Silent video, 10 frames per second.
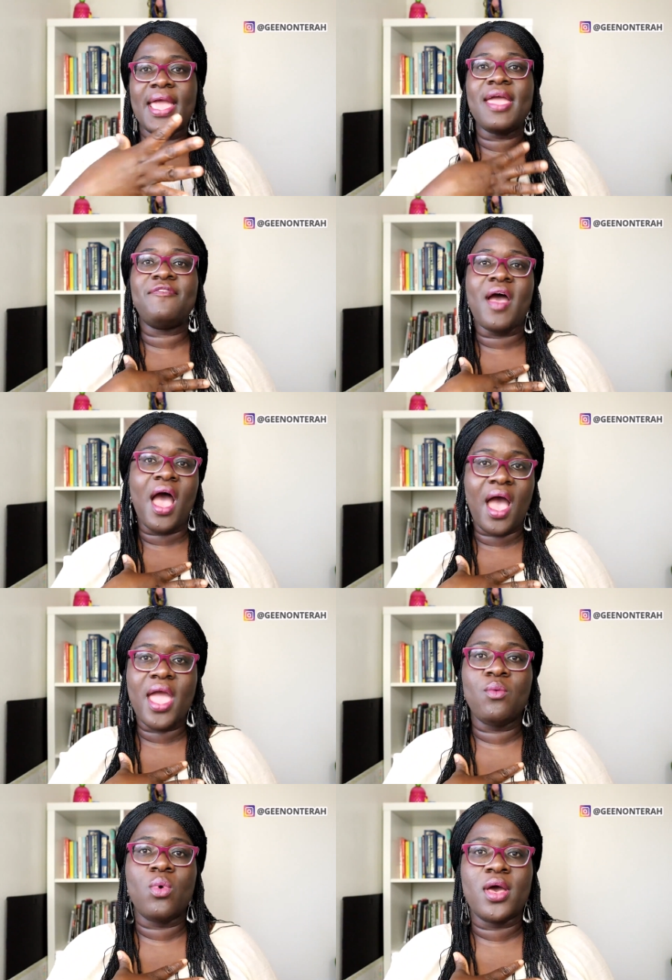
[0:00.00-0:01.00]
If
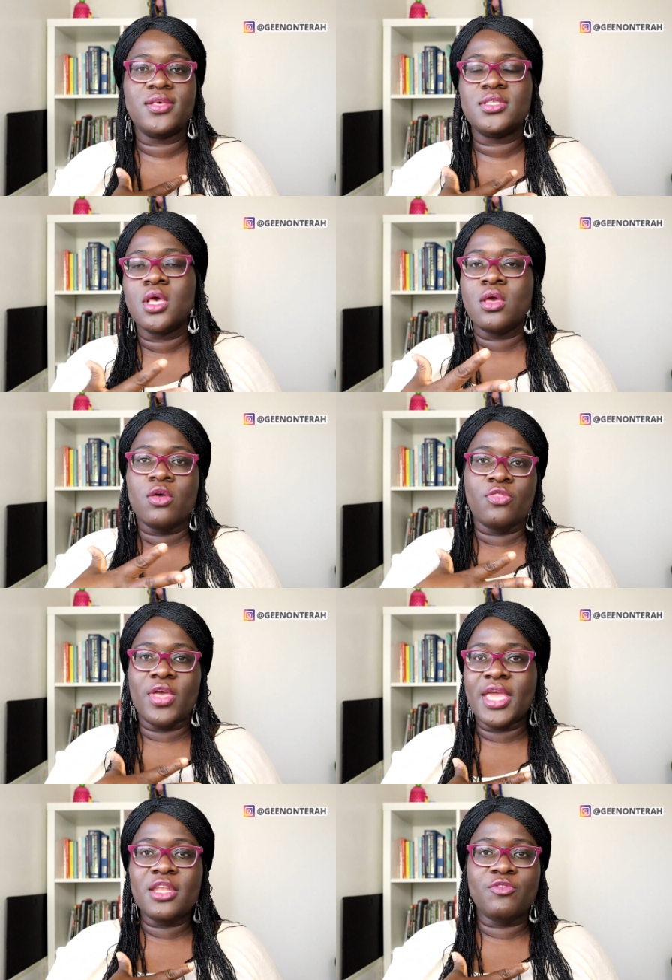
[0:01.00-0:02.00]
I was
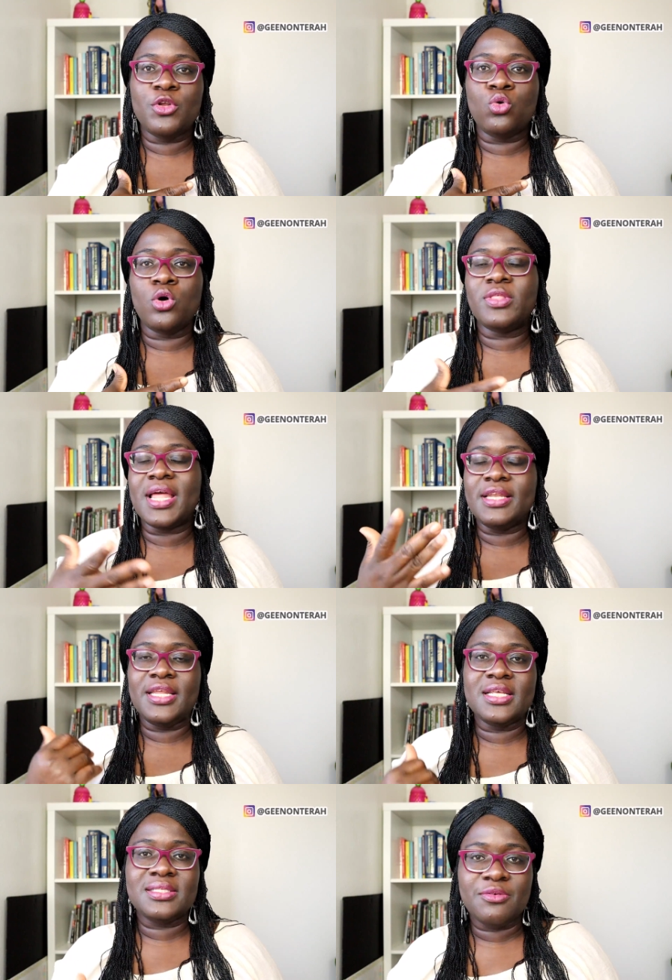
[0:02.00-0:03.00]
the individual that
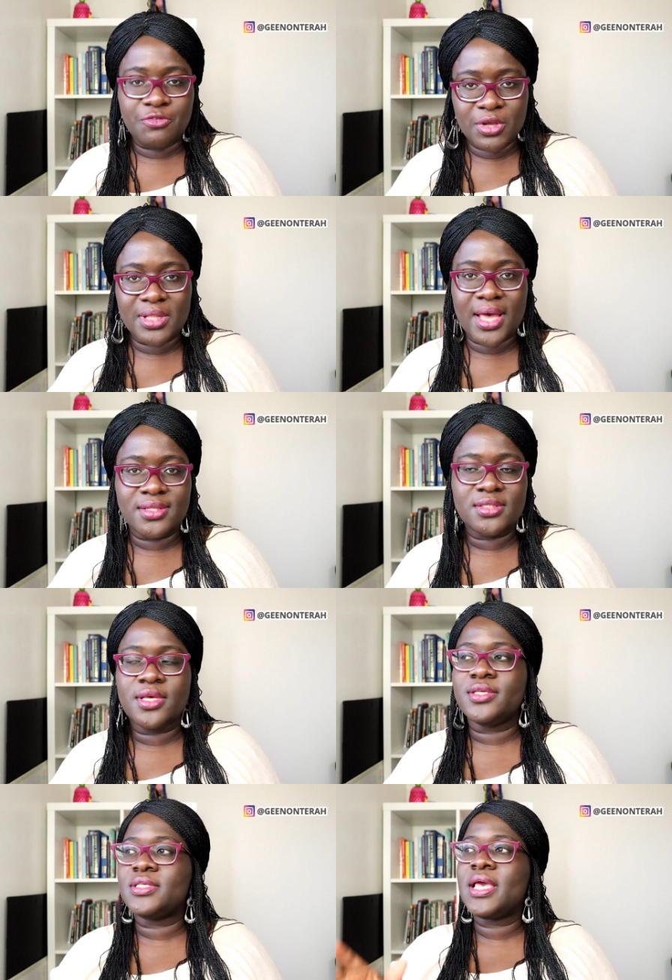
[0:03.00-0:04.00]
needed some
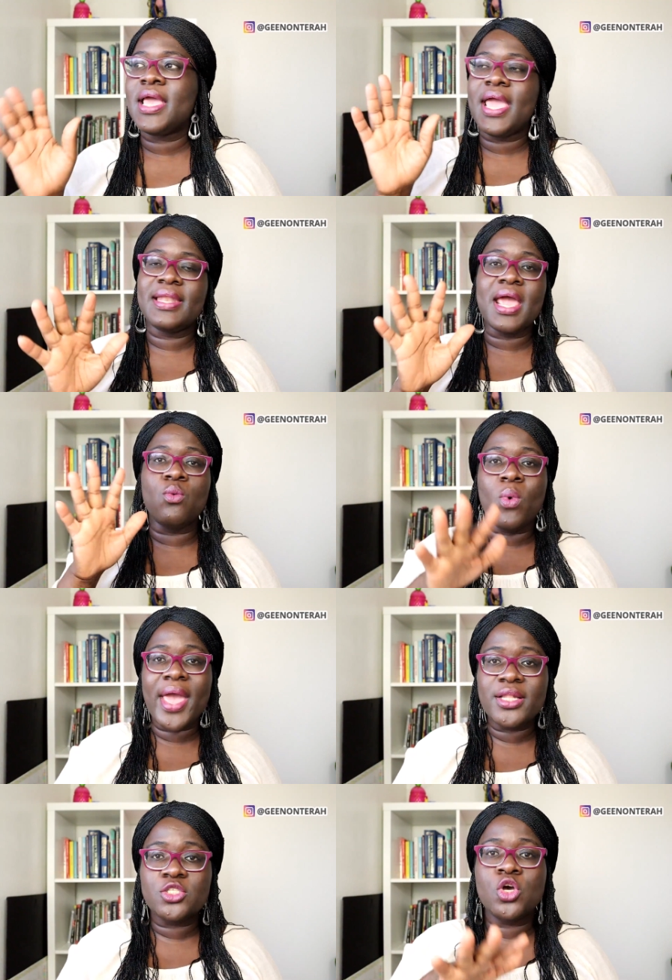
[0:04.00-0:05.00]
freelancers and I
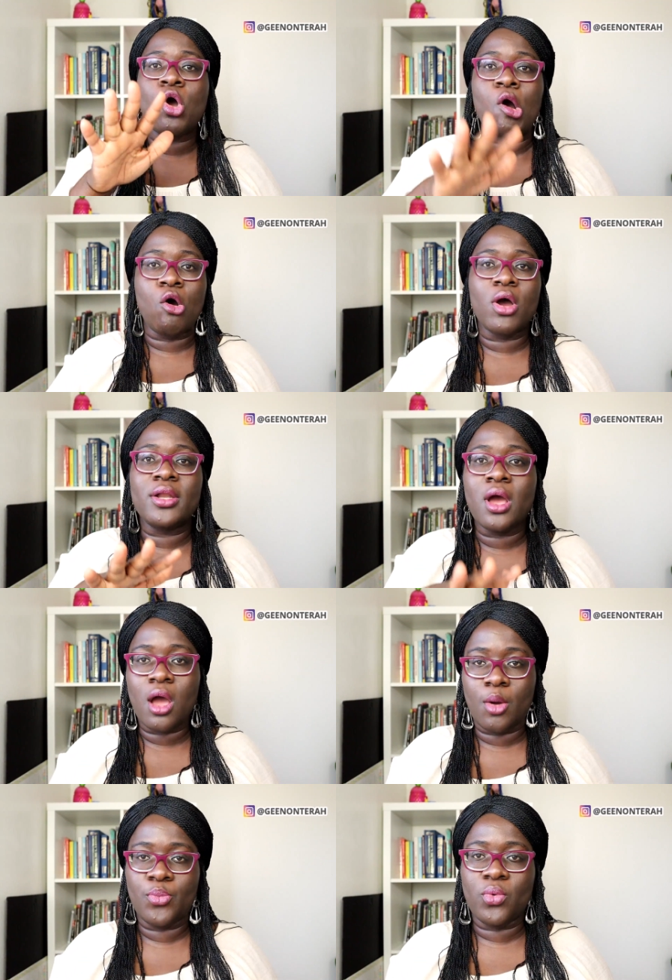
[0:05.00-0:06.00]
went on
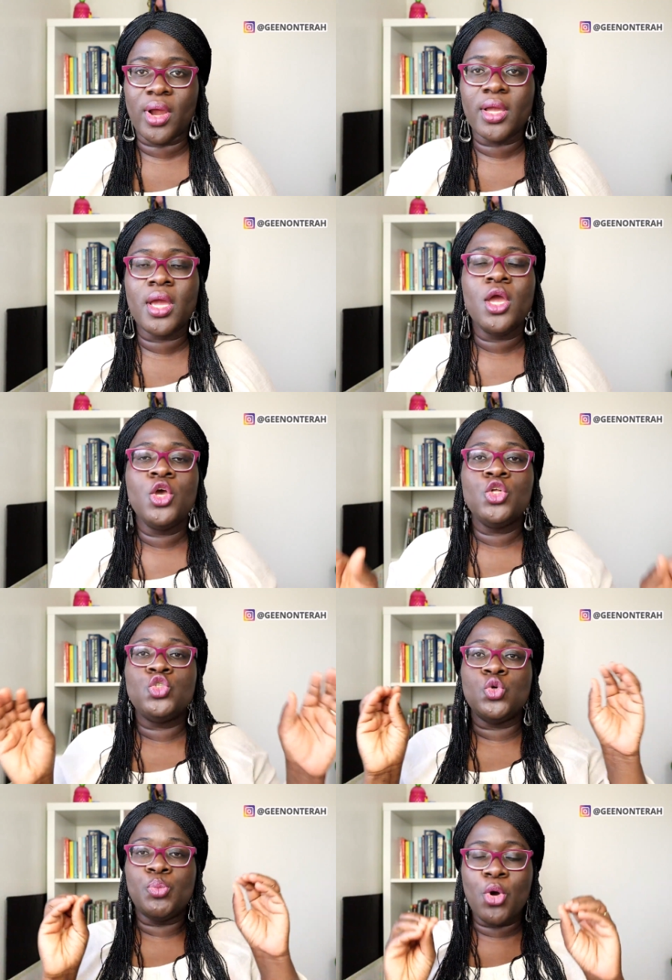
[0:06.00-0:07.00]
Upwork
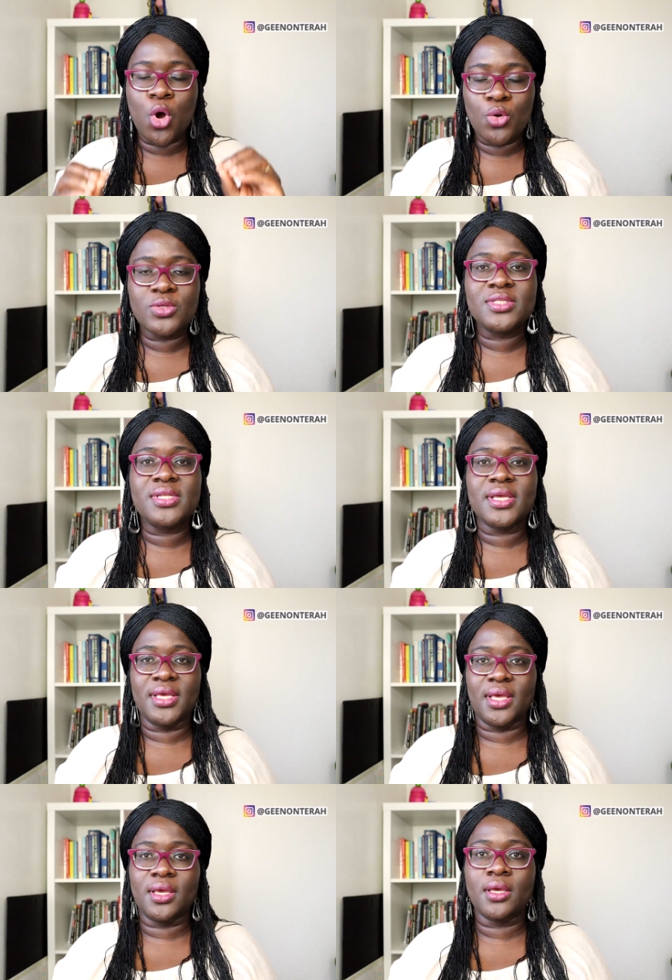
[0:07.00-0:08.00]
to post a
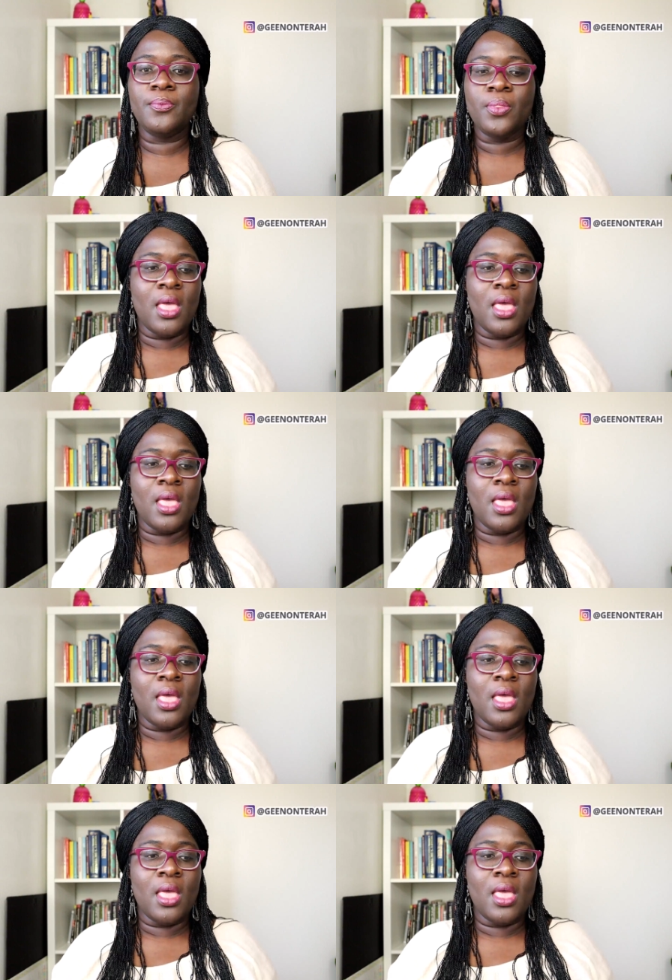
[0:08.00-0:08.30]
gig,